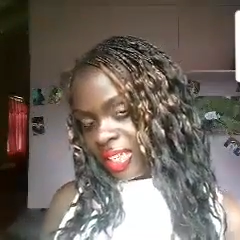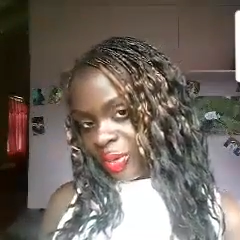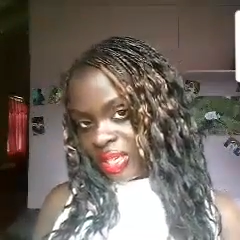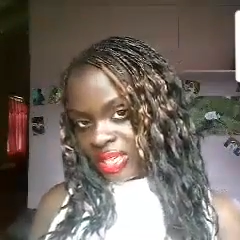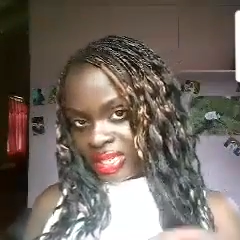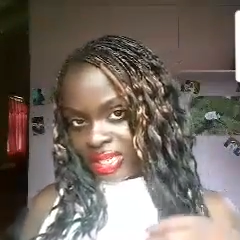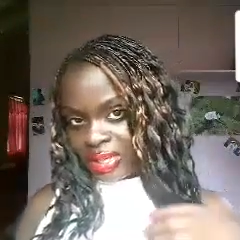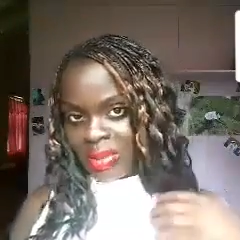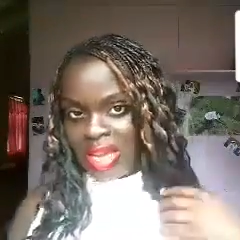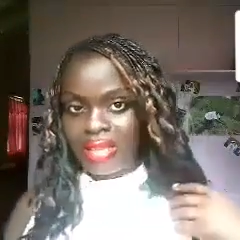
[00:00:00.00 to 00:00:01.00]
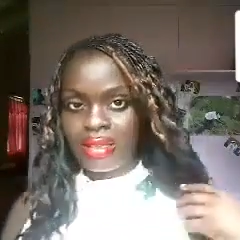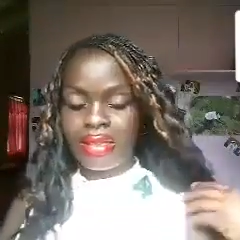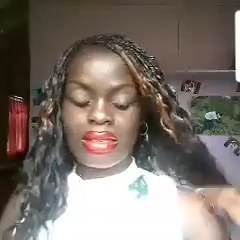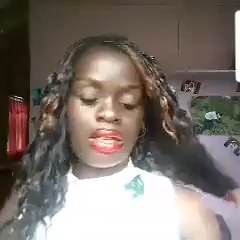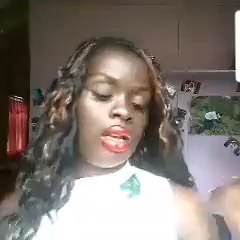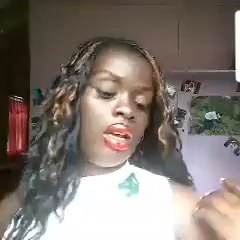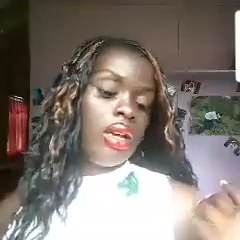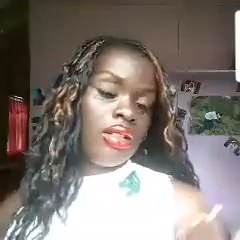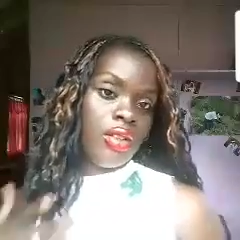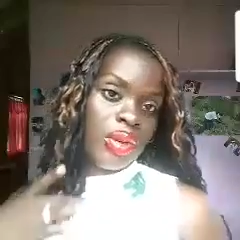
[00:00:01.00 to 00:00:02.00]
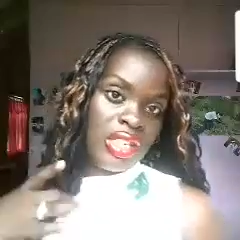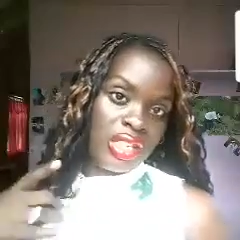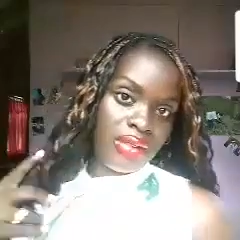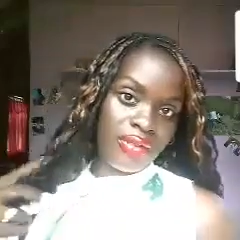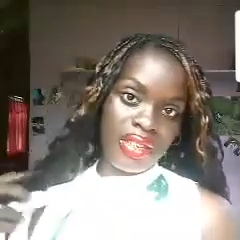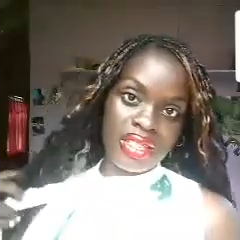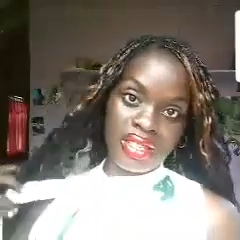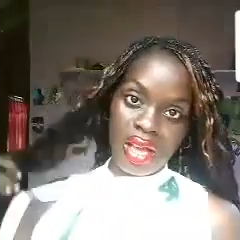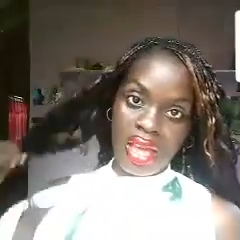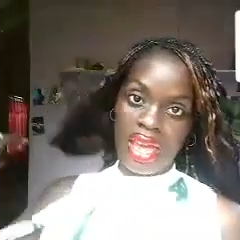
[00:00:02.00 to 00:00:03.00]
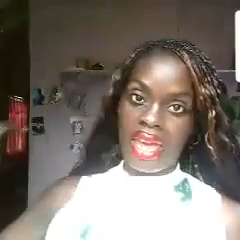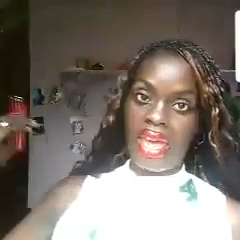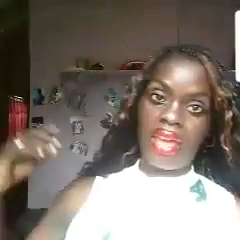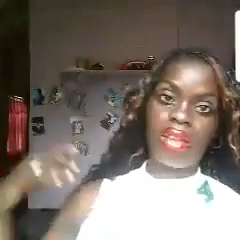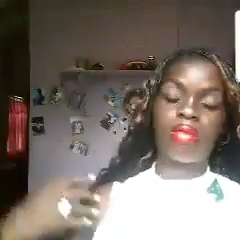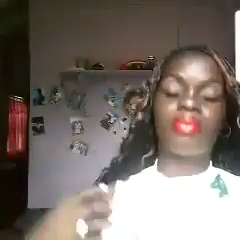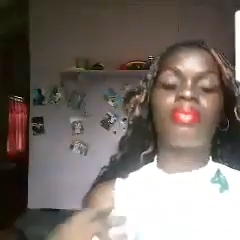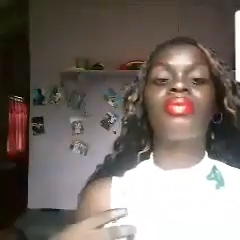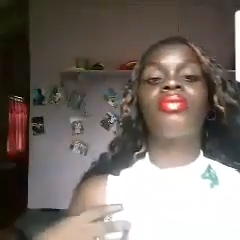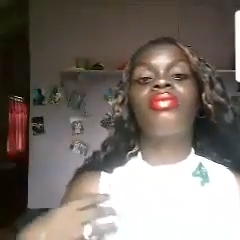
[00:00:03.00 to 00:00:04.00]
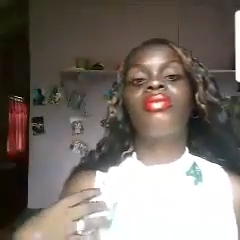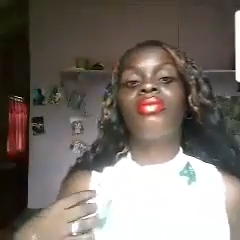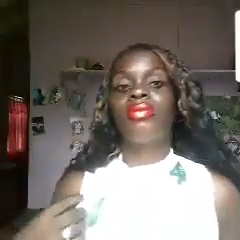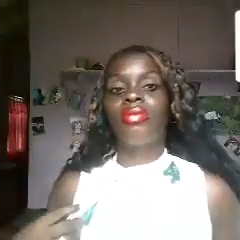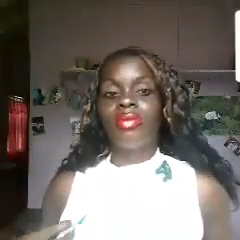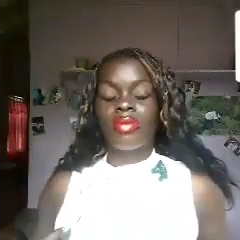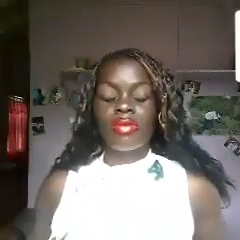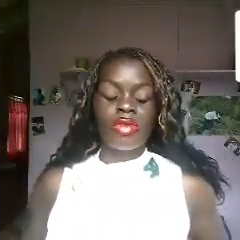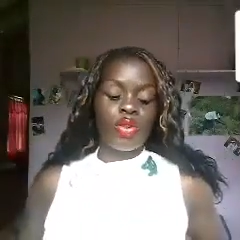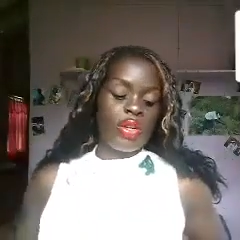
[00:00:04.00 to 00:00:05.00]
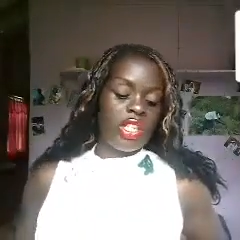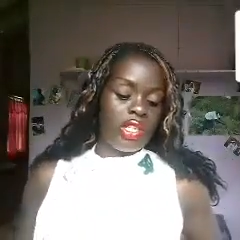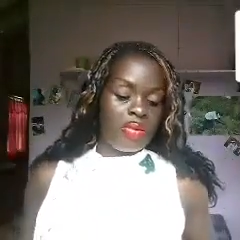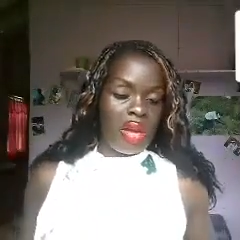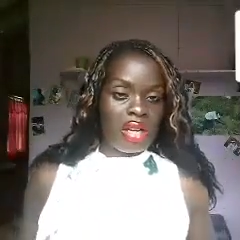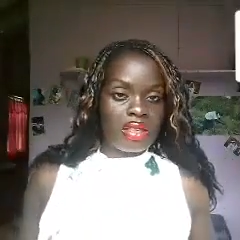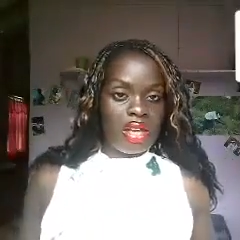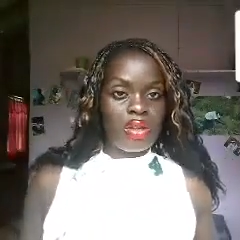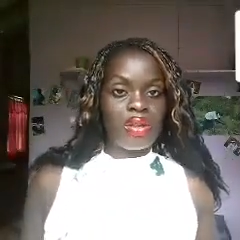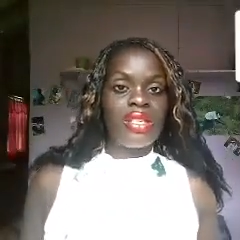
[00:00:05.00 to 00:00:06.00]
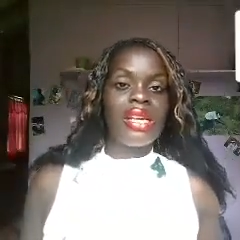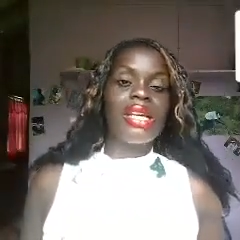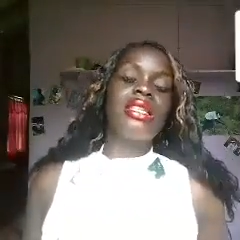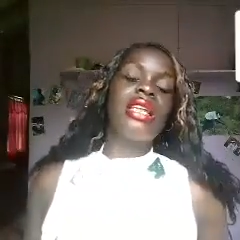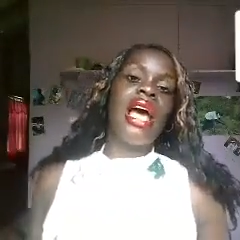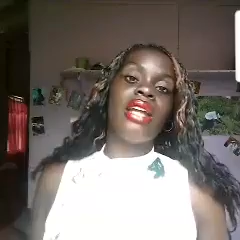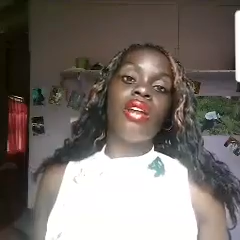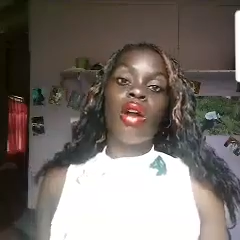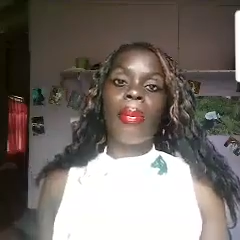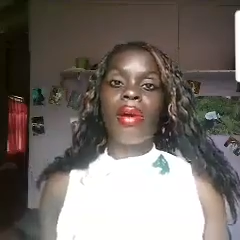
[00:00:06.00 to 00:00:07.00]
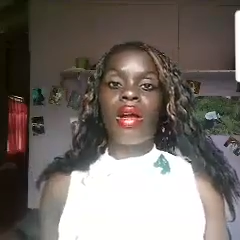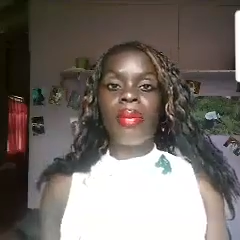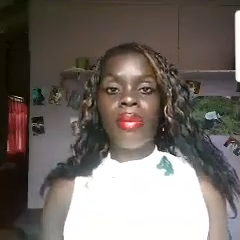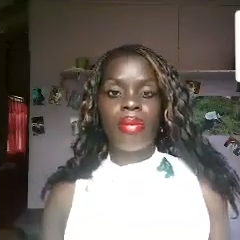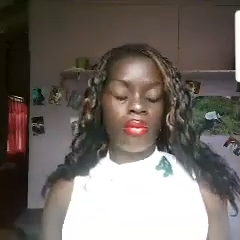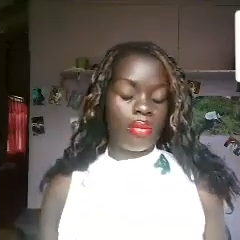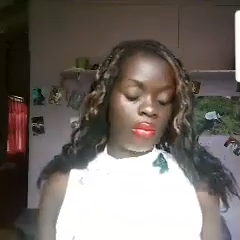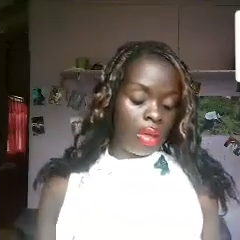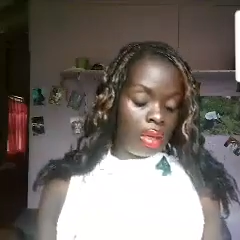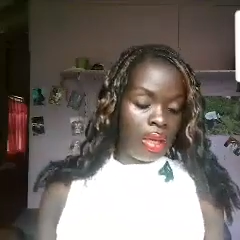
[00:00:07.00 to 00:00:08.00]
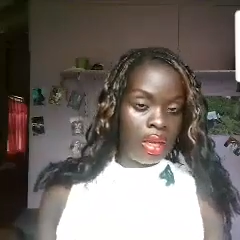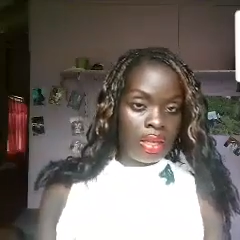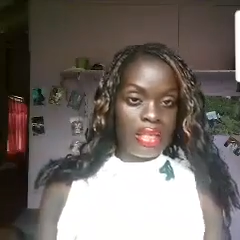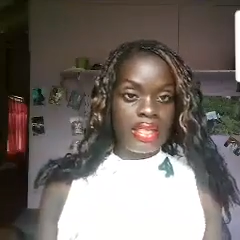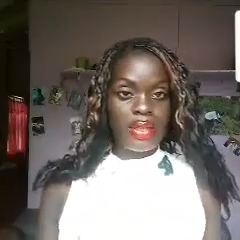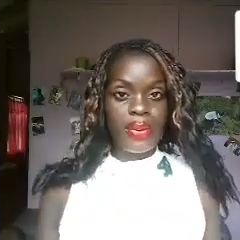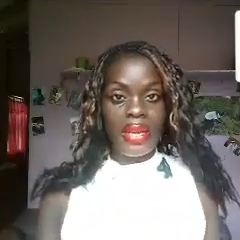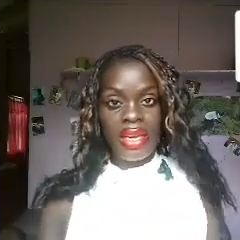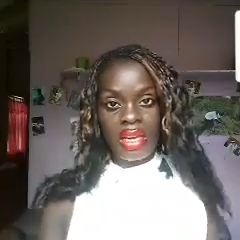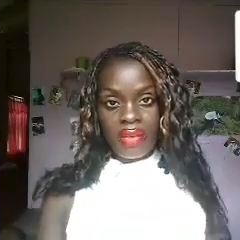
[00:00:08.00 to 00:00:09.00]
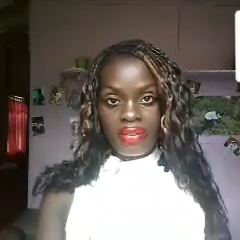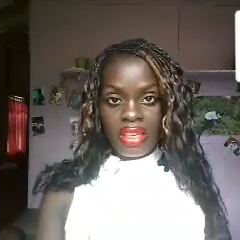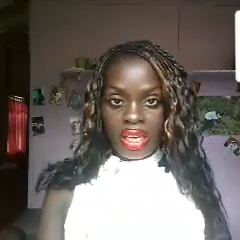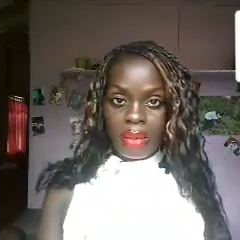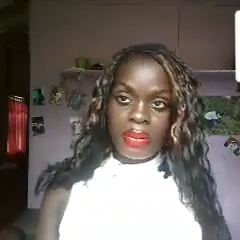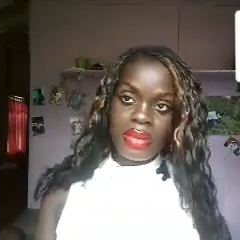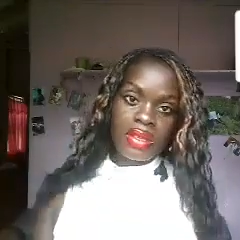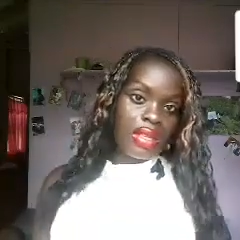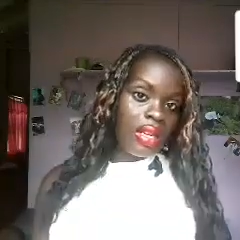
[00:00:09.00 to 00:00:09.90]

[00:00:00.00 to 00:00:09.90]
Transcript: the way she smiles, the way she flicks her hair, the way she pops out her chest and her bum, the swaying of the hips.